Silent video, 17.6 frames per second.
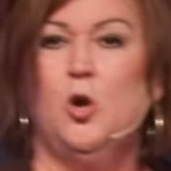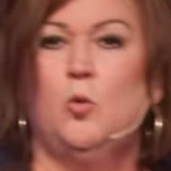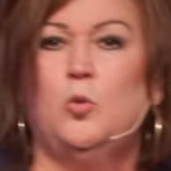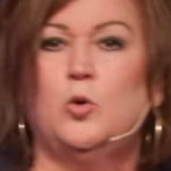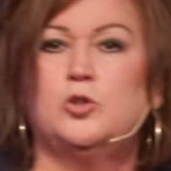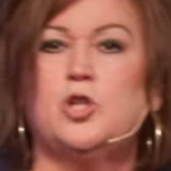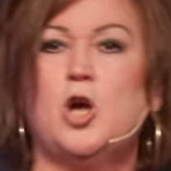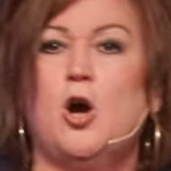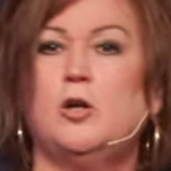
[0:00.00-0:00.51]

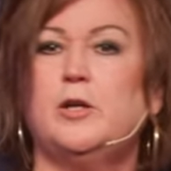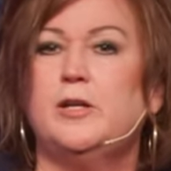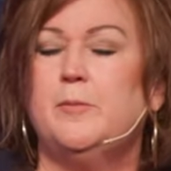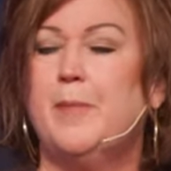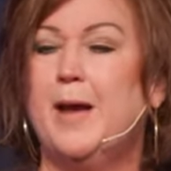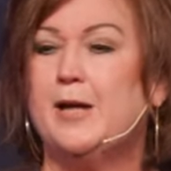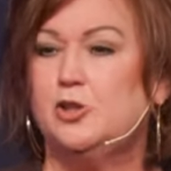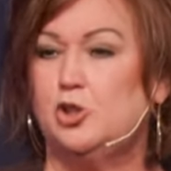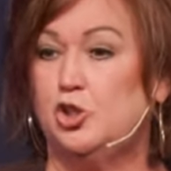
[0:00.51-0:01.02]
We're talking
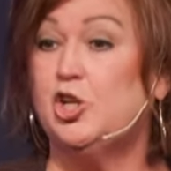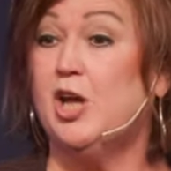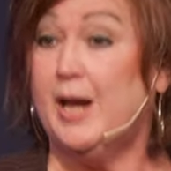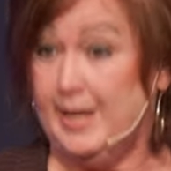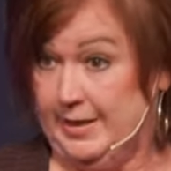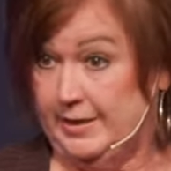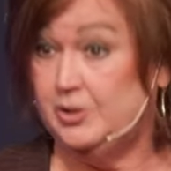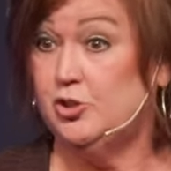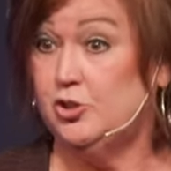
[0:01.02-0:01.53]
about
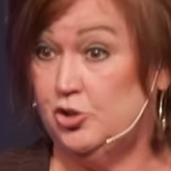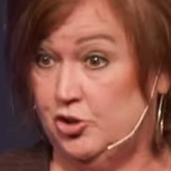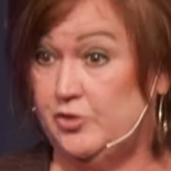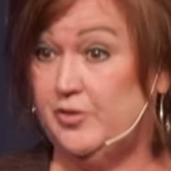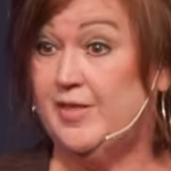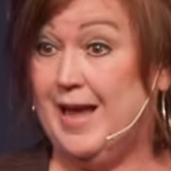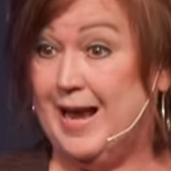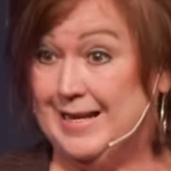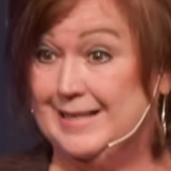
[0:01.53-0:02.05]
change
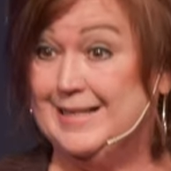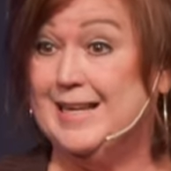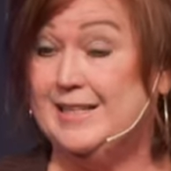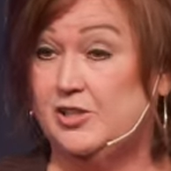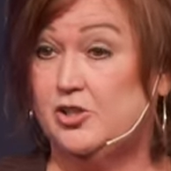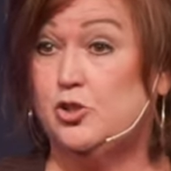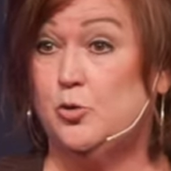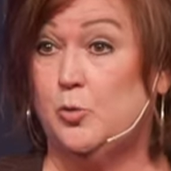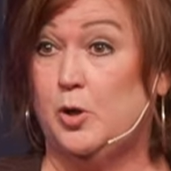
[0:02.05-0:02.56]
that
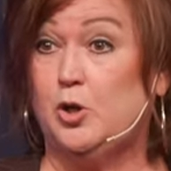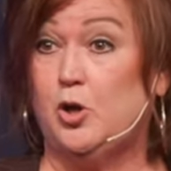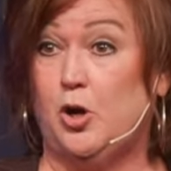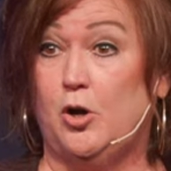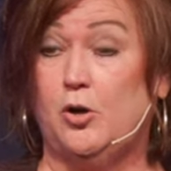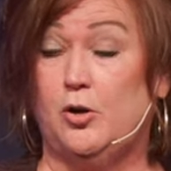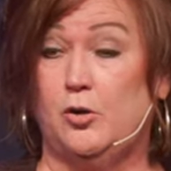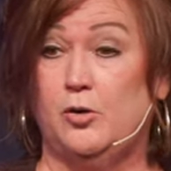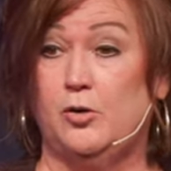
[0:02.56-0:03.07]
needs to
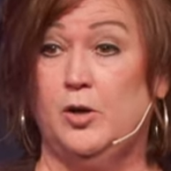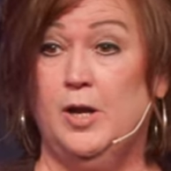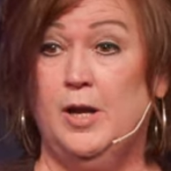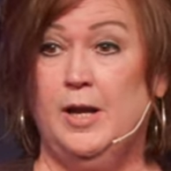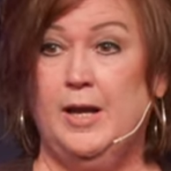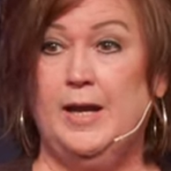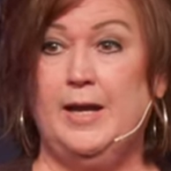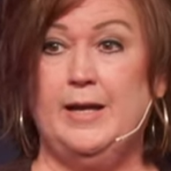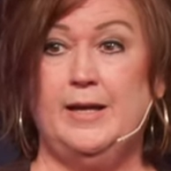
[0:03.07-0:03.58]
occur
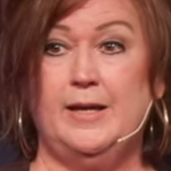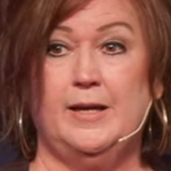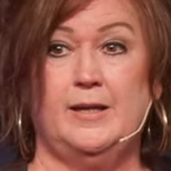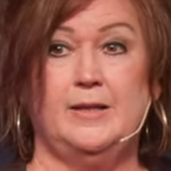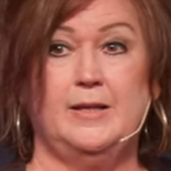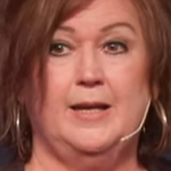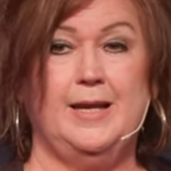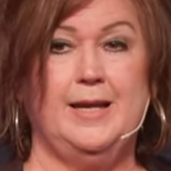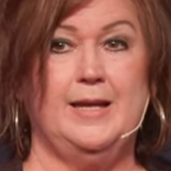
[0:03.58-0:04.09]

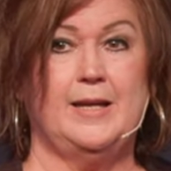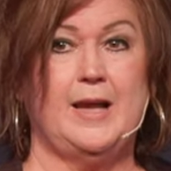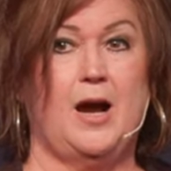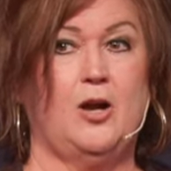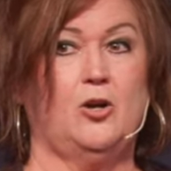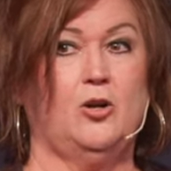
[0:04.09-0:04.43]
in in our